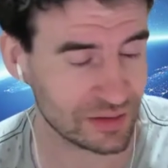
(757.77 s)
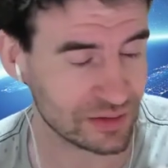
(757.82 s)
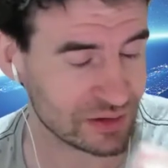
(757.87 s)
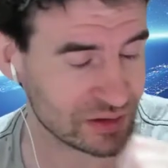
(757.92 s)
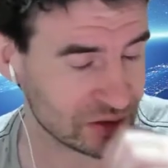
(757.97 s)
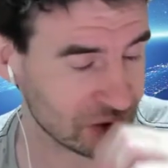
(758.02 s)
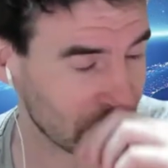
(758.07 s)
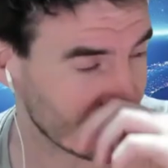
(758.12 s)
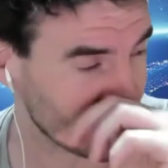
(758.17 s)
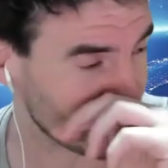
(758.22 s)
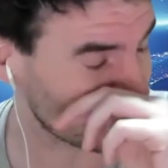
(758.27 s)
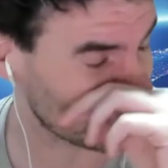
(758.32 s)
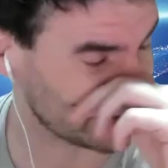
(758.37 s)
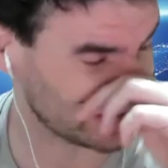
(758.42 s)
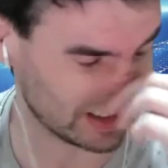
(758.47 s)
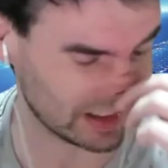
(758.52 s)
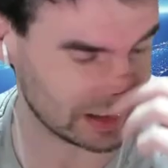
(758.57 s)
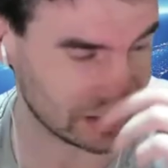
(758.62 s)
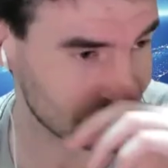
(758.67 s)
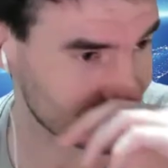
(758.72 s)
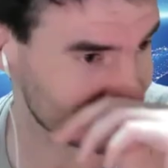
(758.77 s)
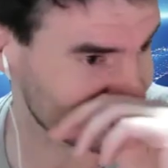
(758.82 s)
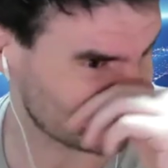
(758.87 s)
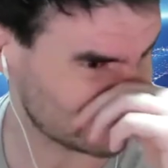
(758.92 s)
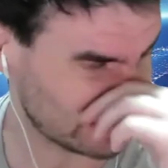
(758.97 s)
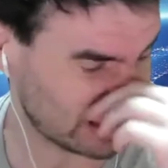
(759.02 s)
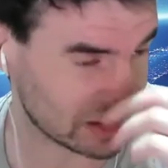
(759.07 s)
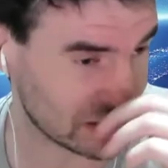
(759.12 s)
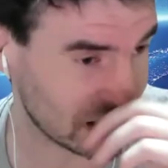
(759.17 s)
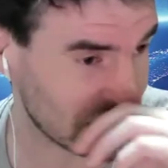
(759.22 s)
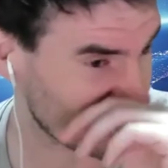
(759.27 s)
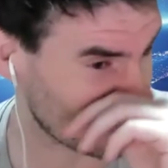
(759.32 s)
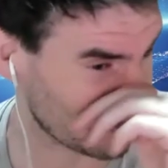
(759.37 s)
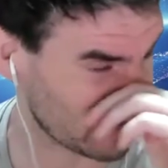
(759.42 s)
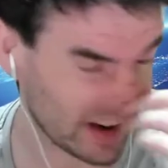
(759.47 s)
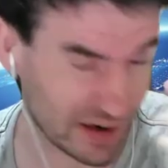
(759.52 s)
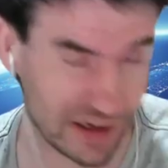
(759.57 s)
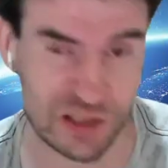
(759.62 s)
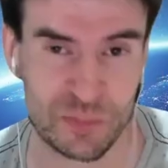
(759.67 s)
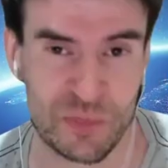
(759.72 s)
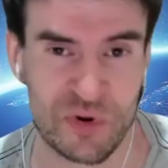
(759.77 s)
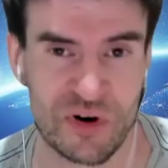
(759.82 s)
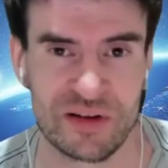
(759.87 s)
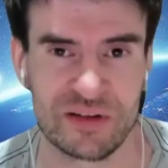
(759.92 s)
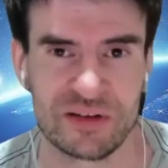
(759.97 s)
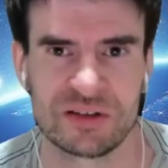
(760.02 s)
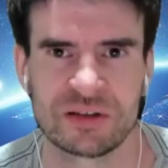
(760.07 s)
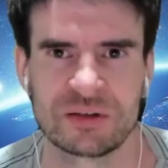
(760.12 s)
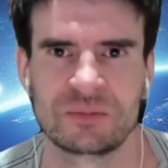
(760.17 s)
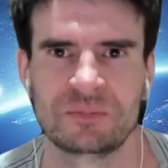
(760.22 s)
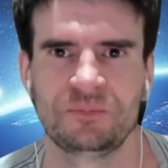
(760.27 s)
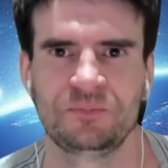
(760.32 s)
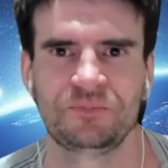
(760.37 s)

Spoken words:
So it was kind of a weird experience.